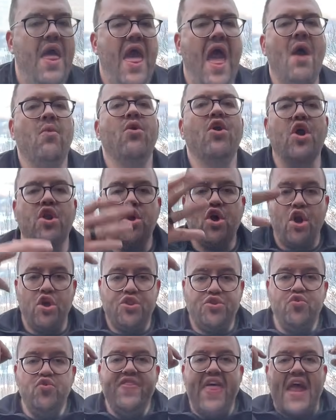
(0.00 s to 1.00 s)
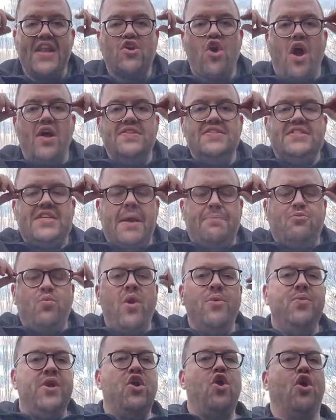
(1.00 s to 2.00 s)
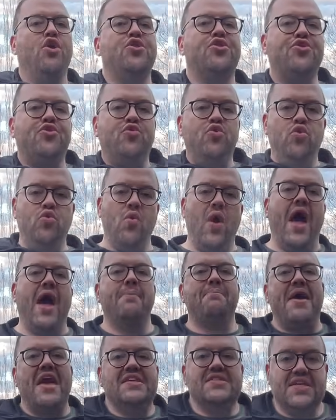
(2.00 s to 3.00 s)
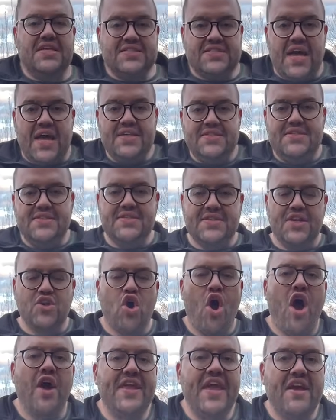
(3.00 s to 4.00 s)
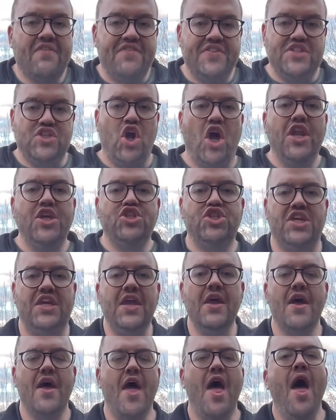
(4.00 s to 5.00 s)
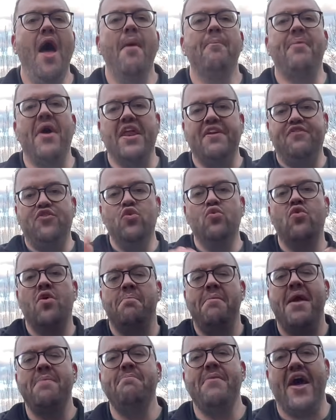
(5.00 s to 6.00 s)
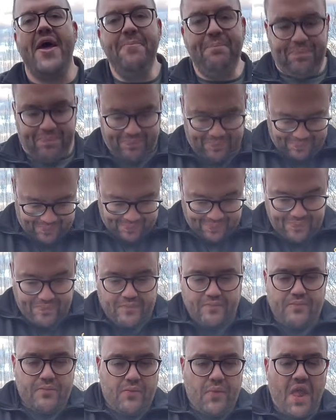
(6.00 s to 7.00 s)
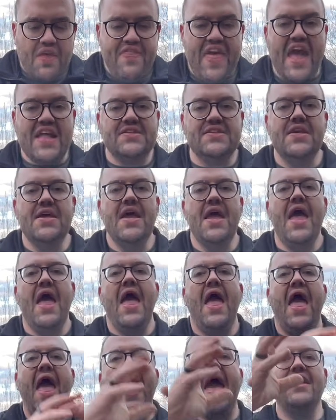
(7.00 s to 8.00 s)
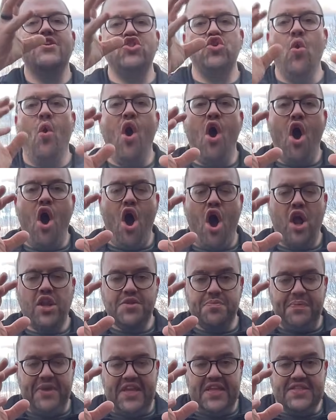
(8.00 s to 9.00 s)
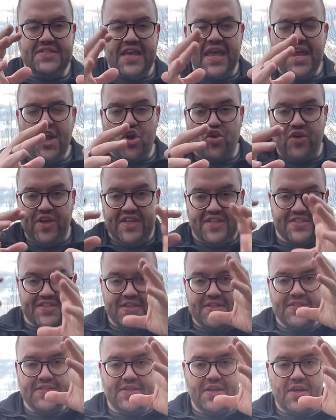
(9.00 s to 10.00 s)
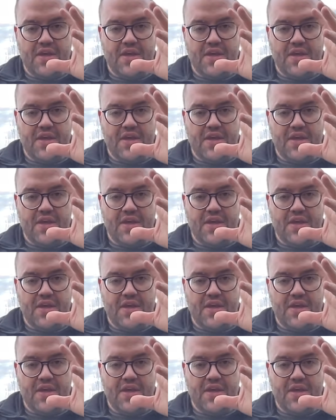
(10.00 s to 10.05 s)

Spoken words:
And we're going to go through that concept when we go through our basic sciences and cardiac physiology. But if you remember that as your heartbeat increases,